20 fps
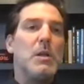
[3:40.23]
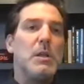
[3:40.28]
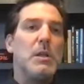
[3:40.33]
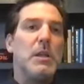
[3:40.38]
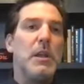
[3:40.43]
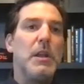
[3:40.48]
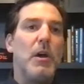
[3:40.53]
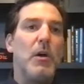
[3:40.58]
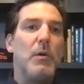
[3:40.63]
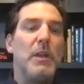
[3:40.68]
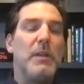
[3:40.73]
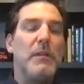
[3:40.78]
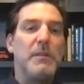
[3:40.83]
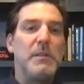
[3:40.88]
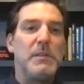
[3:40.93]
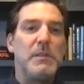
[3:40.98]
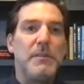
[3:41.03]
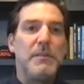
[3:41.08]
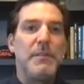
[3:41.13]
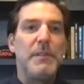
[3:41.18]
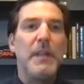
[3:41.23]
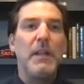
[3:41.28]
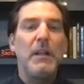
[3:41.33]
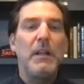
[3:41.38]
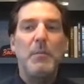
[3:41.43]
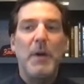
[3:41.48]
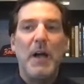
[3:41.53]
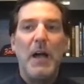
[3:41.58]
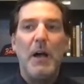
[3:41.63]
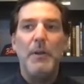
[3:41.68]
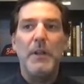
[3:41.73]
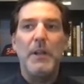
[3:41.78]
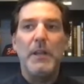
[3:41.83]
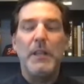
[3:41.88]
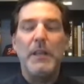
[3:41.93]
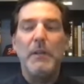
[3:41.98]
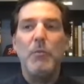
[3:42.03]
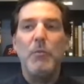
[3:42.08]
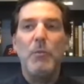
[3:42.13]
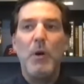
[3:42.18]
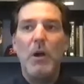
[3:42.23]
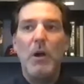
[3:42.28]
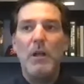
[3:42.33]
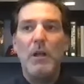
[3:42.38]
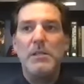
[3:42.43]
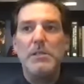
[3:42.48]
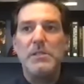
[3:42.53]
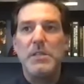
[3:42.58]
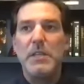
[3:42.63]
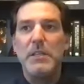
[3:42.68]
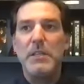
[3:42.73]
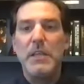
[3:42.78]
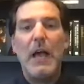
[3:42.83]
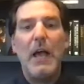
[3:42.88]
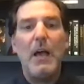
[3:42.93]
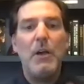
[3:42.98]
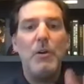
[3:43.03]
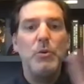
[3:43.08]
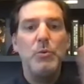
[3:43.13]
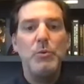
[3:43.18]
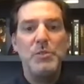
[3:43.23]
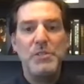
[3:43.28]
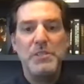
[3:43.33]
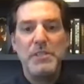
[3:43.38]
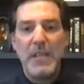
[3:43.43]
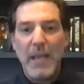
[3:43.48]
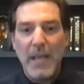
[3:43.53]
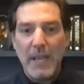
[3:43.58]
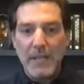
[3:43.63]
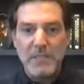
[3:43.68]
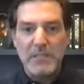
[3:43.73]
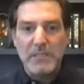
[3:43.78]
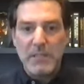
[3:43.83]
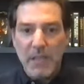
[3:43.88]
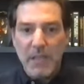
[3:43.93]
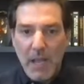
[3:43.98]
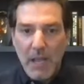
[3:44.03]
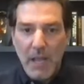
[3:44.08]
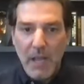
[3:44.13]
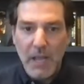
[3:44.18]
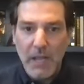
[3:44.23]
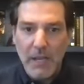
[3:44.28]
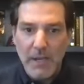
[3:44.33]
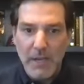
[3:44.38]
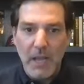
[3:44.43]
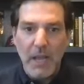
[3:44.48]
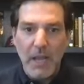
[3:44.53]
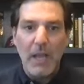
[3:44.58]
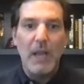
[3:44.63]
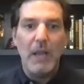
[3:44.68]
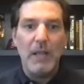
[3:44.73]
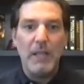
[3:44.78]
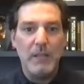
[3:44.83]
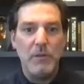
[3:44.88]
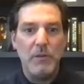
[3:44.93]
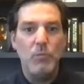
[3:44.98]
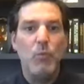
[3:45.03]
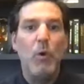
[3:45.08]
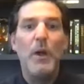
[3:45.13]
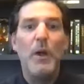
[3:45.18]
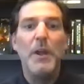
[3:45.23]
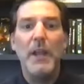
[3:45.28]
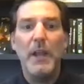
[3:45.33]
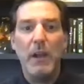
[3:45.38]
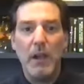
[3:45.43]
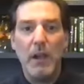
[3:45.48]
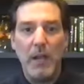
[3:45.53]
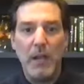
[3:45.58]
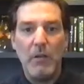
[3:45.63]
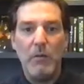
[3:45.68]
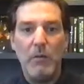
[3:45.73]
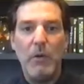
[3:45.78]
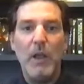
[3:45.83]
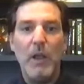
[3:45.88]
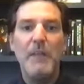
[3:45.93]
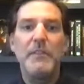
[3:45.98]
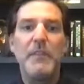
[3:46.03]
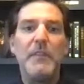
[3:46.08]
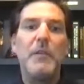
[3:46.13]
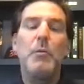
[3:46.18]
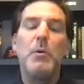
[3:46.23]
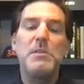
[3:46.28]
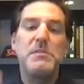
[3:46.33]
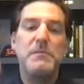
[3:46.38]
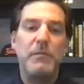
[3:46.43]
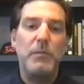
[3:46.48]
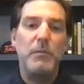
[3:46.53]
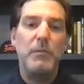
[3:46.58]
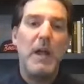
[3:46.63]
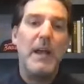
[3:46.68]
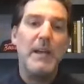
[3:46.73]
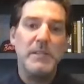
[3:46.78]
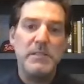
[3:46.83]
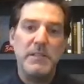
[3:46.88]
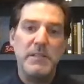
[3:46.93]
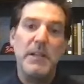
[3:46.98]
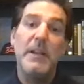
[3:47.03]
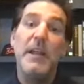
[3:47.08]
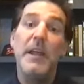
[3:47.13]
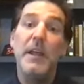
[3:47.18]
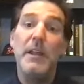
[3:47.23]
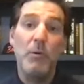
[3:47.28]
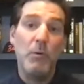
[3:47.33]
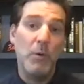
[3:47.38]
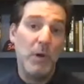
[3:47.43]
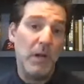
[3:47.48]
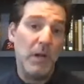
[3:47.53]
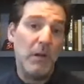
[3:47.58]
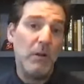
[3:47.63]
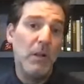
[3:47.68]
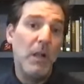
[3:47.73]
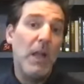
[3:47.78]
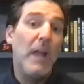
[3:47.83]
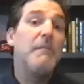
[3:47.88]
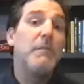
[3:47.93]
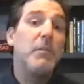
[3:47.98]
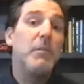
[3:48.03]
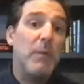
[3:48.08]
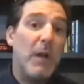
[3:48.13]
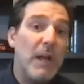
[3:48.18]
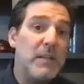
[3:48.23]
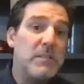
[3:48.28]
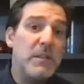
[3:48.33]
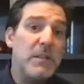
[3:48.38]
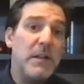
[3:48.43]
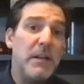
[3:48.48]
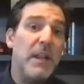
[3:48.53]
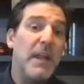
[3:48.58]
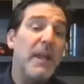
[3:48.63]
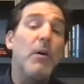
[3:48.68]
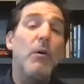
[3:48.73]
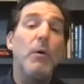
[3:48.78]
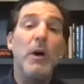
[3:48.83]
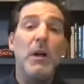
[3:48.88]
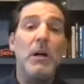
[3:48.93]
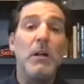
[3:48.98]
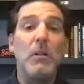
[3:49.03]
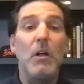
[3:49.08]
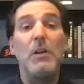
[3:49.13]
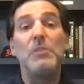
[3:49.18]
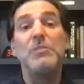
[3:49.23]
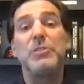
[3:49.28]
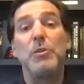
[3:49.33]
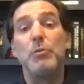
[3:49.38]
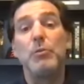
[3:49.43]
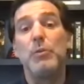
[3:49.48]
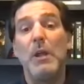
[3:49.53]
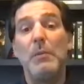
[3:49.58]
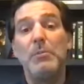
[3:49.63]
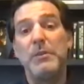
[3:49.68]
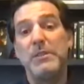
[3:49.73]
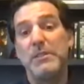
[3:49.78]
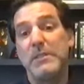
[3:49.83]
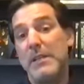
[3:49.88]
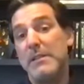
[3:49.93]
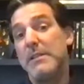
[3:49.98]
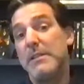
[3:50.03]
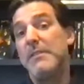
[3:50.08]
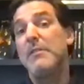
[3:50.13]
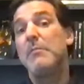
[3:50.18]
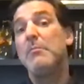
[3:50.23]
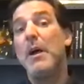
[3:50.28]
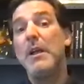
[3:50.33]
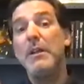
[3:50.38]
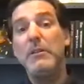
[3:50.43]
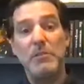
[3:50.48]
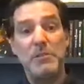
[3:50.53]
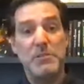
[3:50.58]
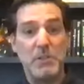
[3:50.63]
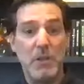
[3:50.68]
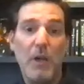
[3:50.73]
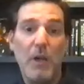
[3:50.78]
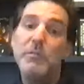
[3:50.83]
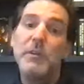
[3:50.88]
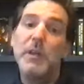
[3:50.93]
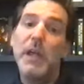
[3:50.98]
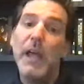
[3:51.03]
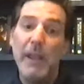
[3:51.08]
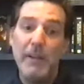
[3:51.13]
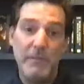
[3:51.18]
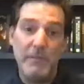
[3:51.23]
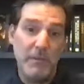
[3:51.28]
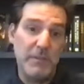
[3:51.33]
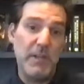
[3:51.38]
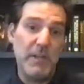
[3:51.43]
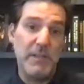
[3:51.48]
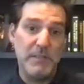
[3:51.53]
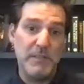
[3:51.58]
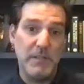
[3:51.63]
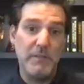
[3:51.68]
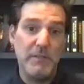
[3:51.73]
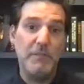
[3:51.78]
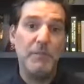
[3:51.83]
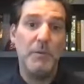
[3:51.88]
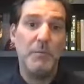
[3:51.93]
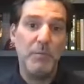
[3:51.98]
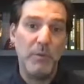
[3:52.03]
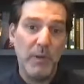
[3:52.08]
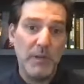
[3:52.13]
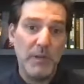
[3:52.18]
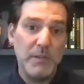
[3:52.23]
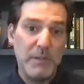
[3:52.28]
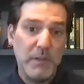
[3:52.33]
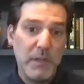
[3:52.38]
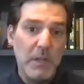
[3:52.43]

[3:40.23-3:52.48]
if to think about it, it was Yahoo sat in one area, right? Then there was Verizon and AOL. And Verizon and AOL also represented the Microsoft advertising footprint.